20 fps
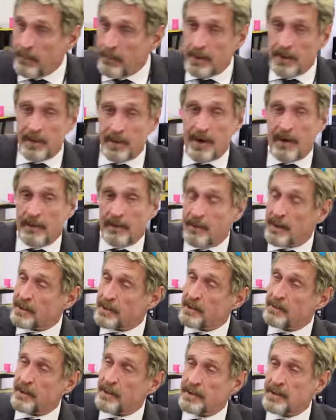But you have to
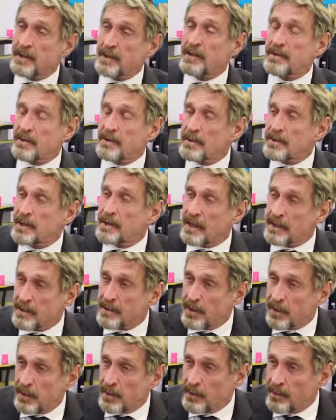make some decisions
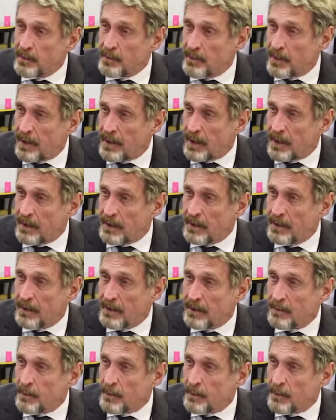as the human being.